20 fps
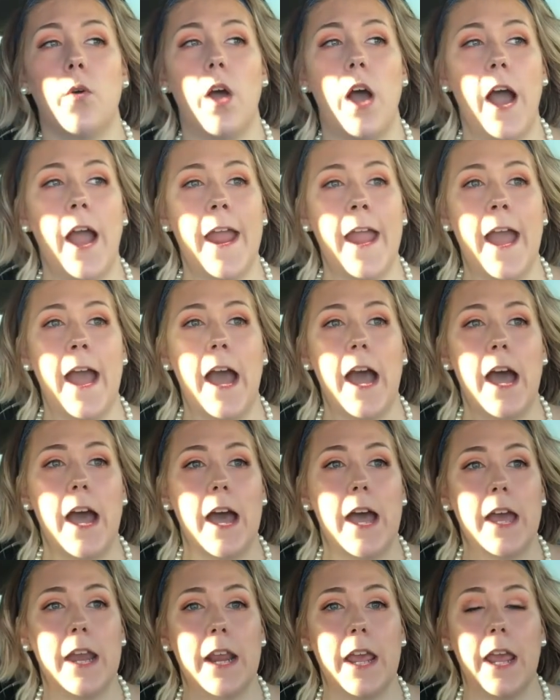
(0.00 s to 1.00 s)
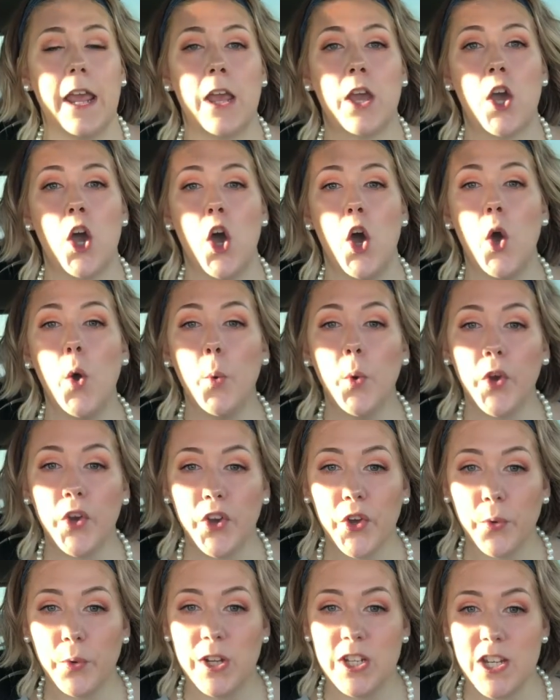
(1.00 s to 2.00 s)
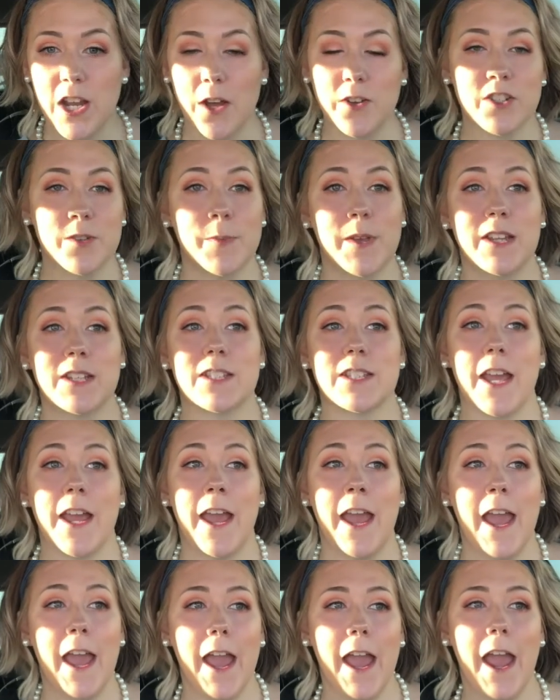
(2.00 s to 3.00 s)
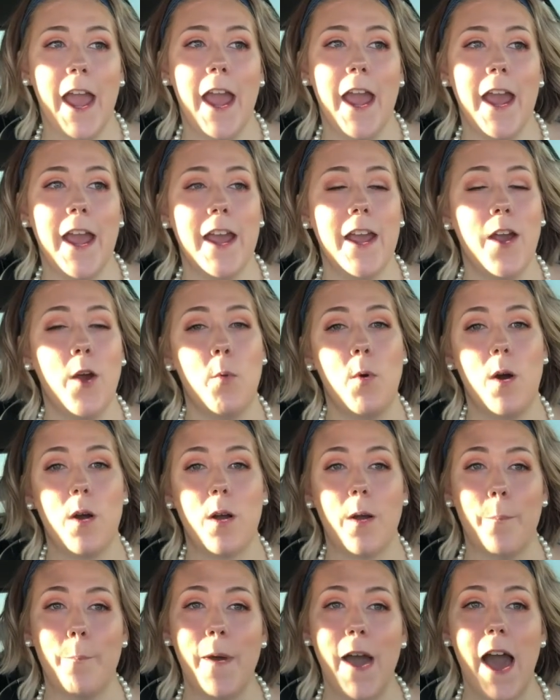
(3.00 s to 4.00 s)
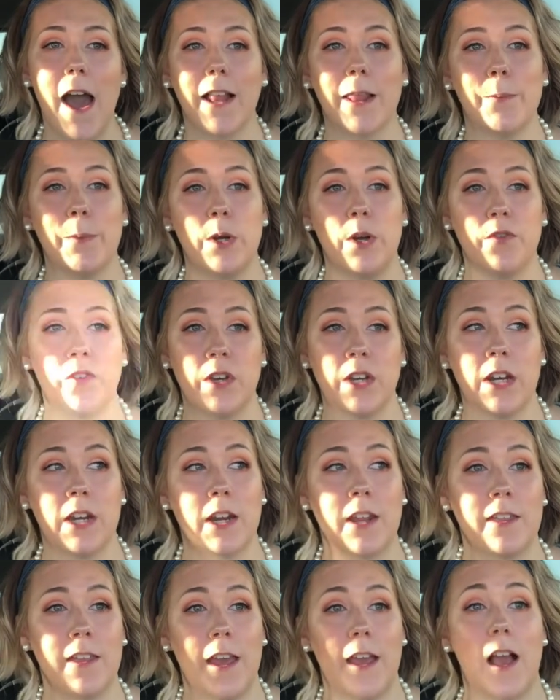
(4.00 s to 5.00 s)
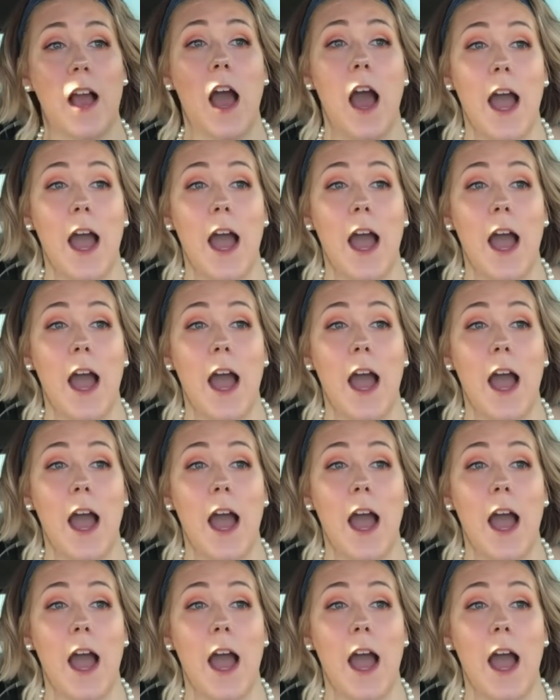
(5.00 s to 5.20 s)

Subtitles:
I had a coworker reach out to me and say, hey, welcome back. Let me know if you need anything.